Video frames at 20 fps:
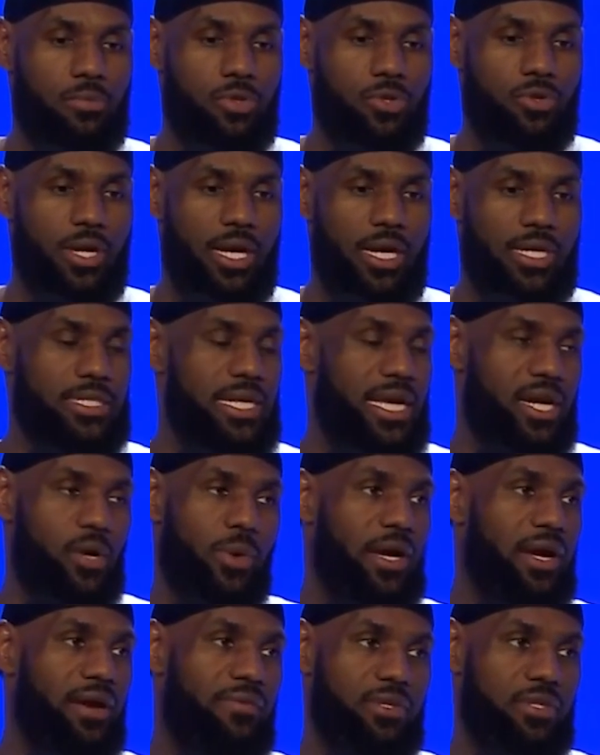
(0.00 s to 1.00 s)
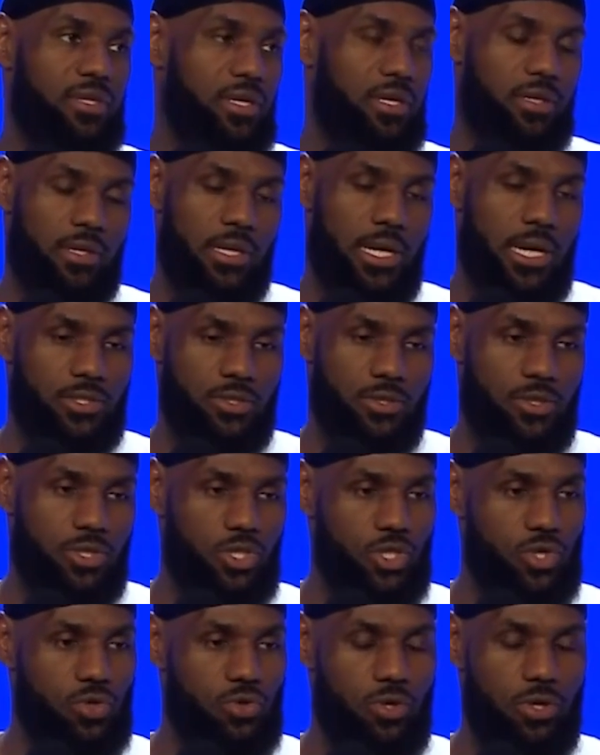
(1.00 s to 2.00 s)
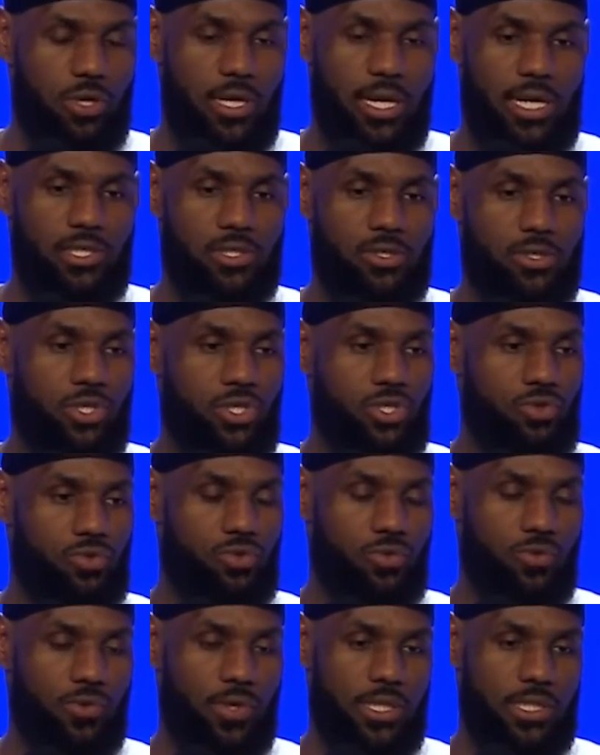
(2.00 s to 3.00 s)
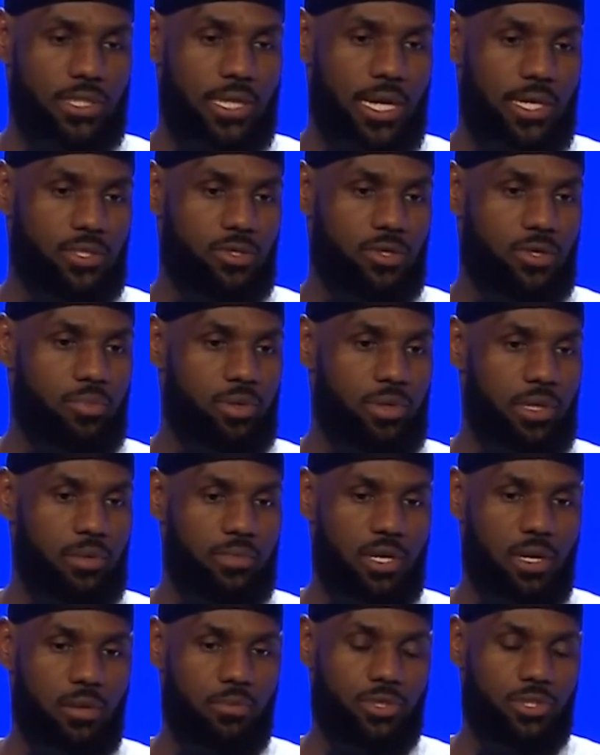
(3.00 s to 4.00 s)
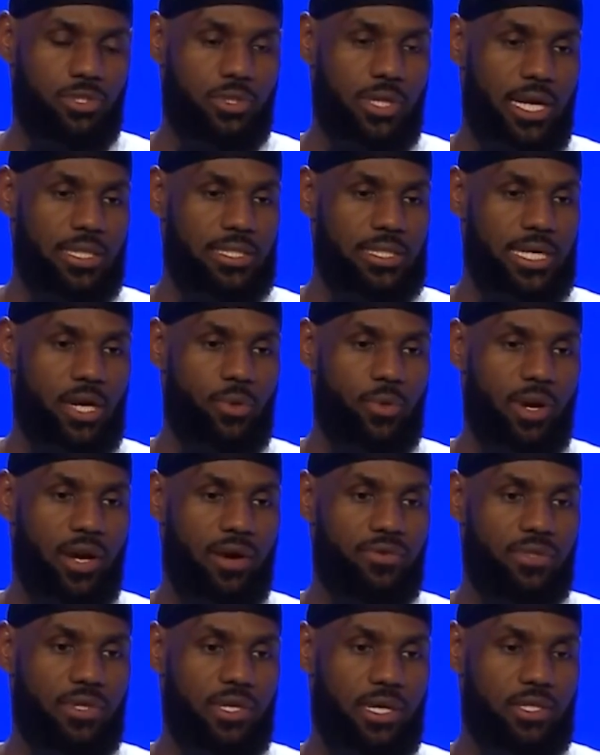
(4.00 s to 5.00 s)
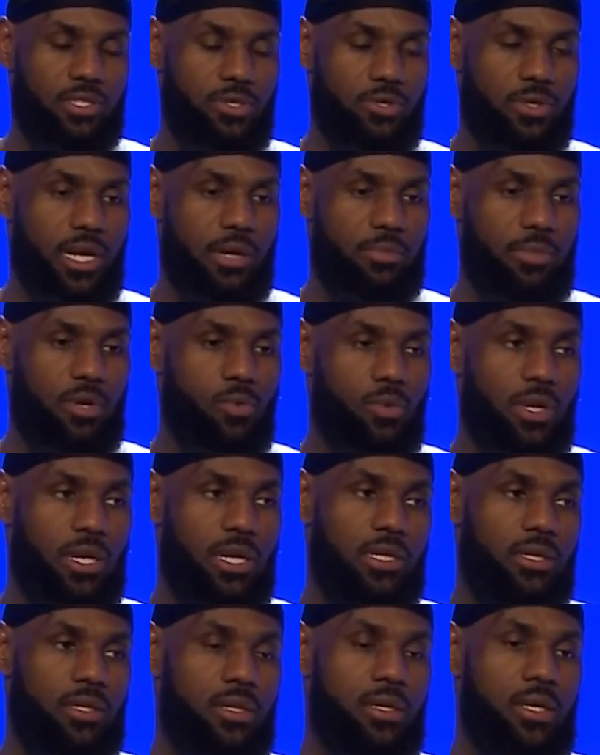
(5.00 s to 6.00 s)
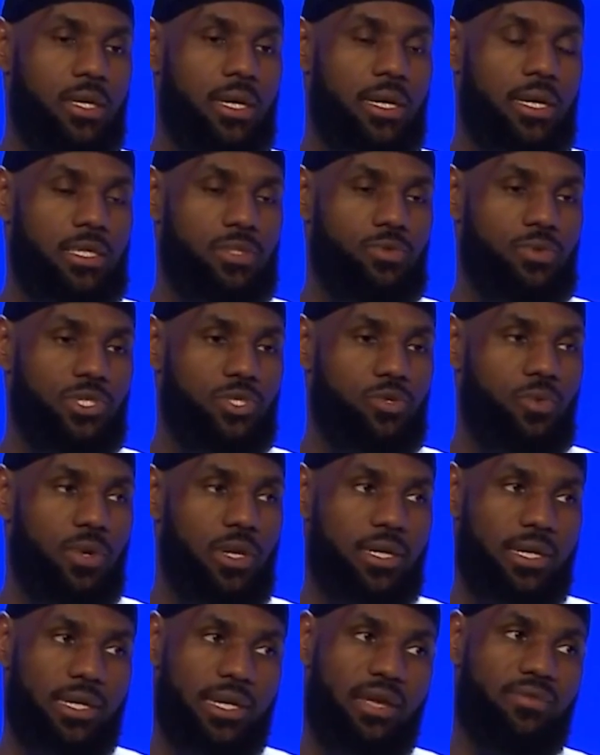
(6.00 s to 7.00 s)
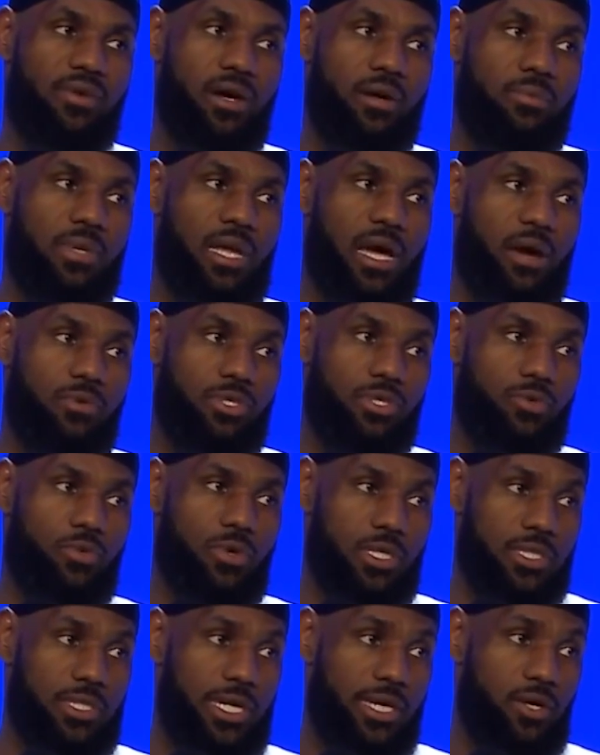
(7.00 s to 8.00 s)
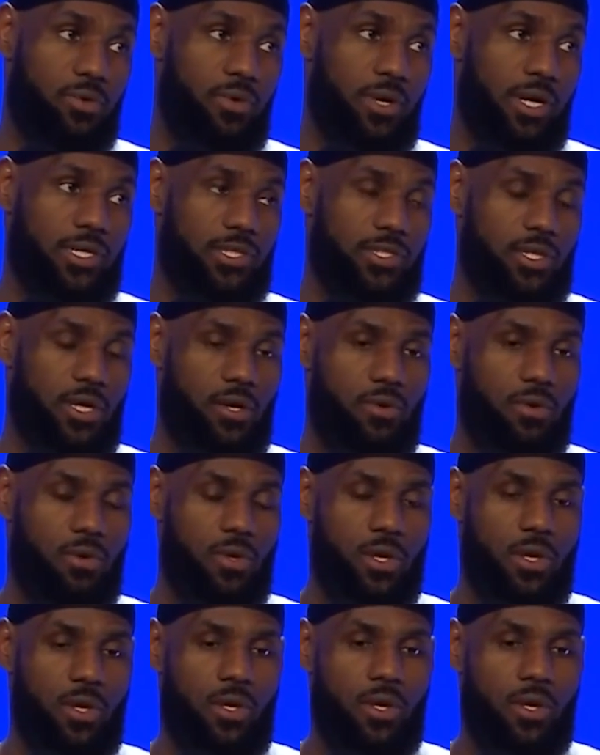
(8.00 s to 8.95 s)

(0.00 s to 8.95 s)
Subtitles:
You can't take away everything. Guys are going to score. Guys are going to shoot threes. Guys are going to put up numbers. You can't take away everything. So you got to be willing. It's what you're willing to give up, not what you want to take away. So,